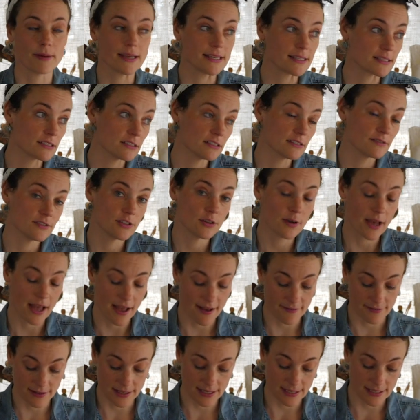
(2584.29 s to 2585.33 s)
basil if you
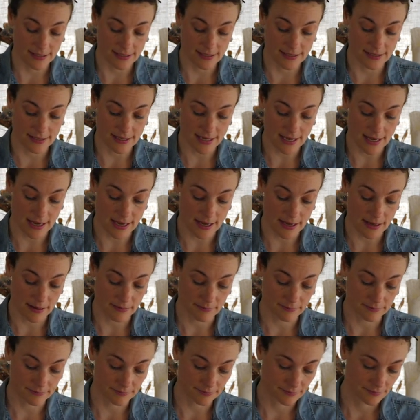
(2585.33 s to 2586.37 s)
have it.
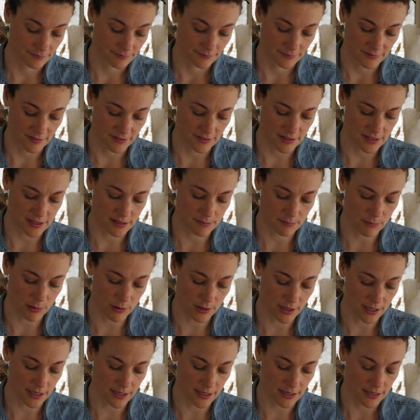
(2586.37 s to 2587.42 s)
If it's
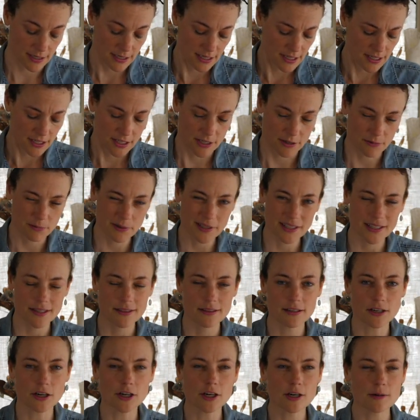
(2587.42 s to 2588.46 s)
more, really
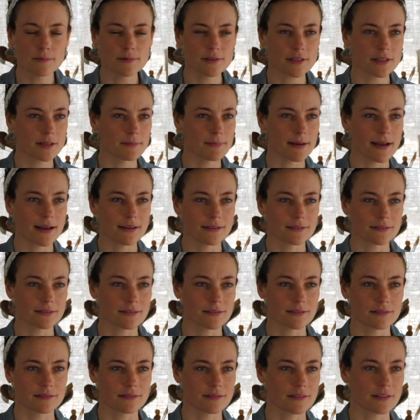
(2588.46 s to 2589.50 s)
the herbs are about
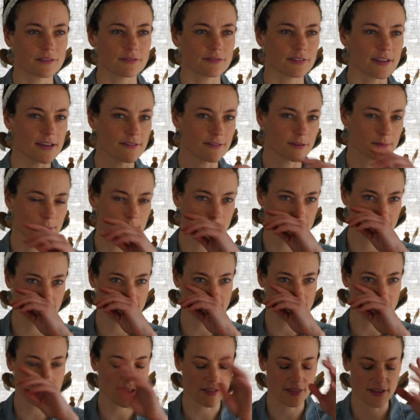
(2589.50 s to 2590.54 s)
the flavor
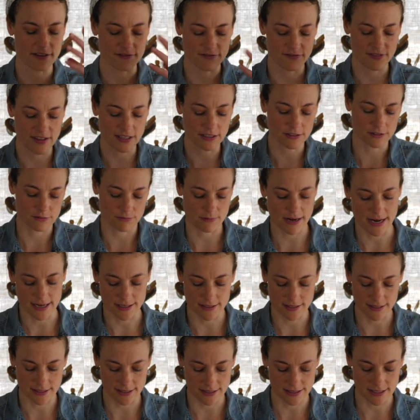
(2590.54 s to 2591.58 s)
profile that feels right
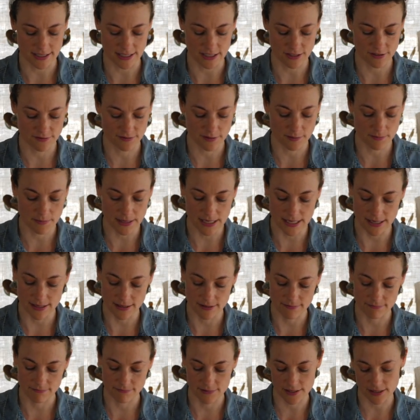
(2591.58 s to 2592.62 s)
to this dish. For
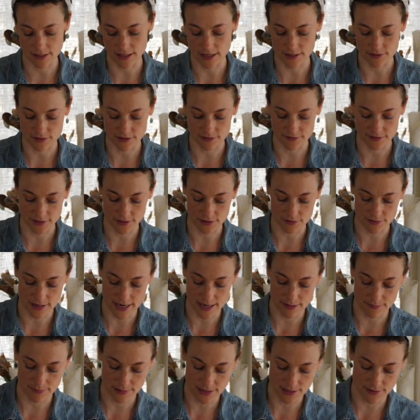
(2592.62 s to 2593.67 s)
me, cilantro feels
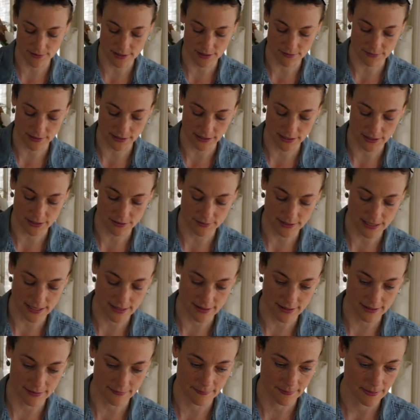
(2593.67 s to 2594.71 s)
right, but you can really do
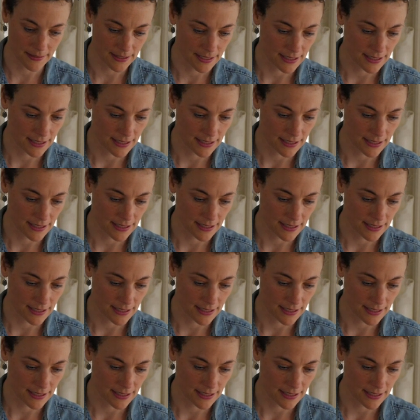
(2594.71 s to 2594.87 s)
anything.